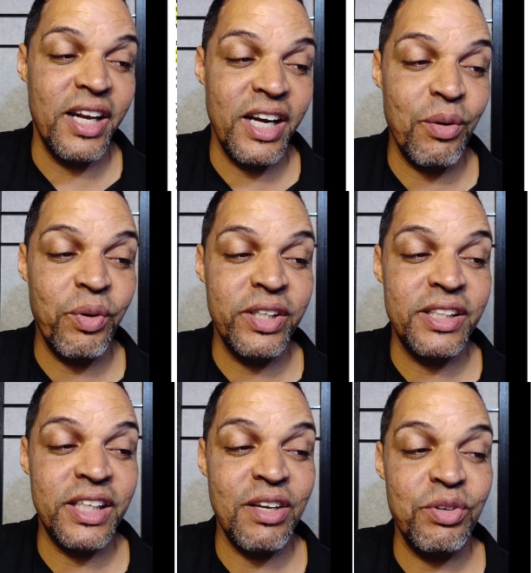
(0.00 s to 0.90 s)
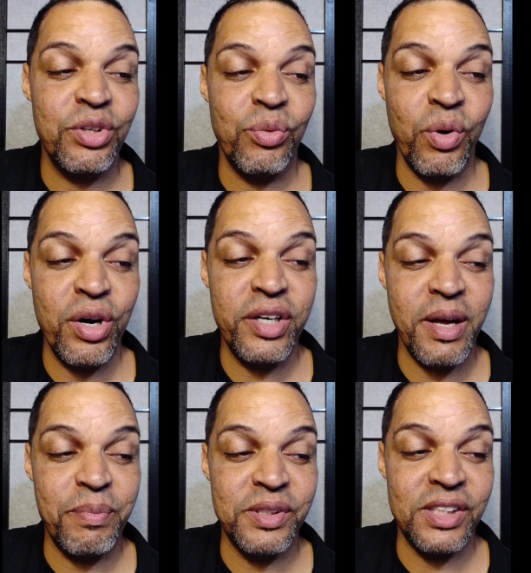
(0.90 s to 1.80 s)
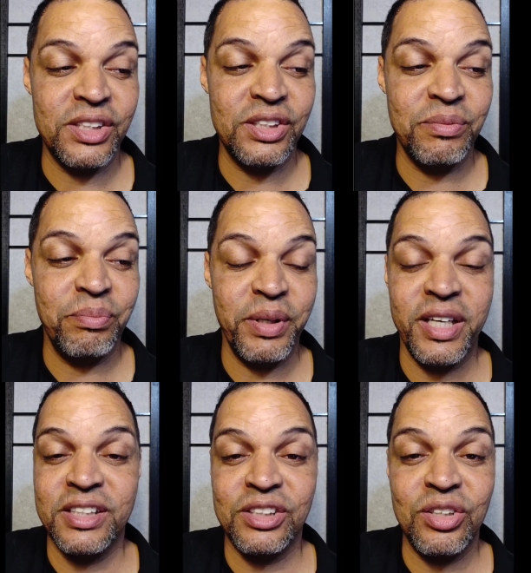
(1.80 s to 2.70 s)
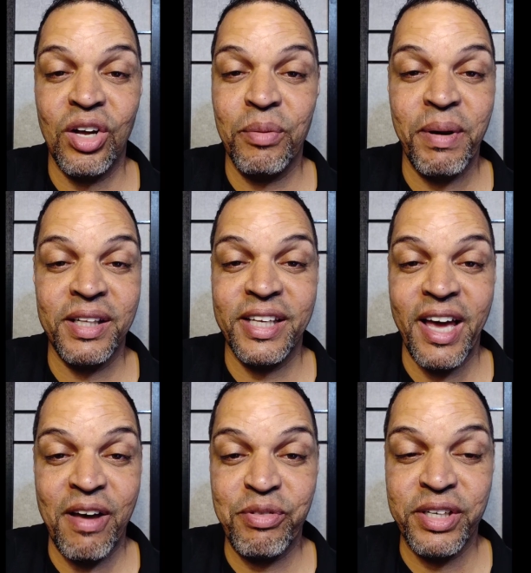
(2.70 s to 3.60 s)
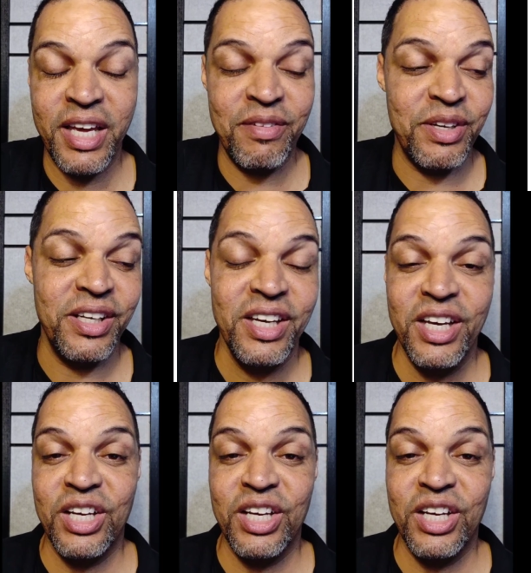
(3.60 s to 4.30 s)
and then I wanted to give you the word deposition because it's all about the affidavit.